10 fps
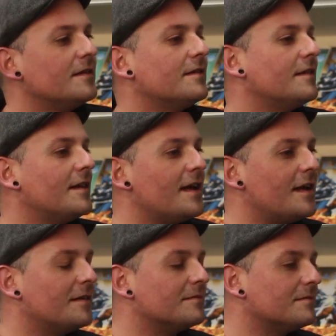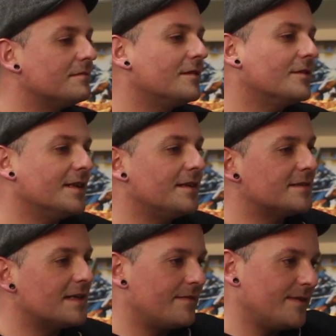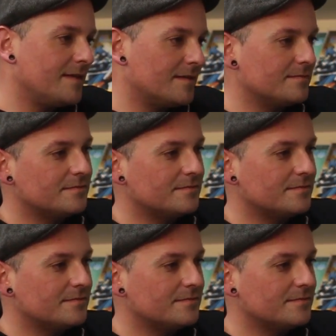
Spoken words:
and then luckily the staff here,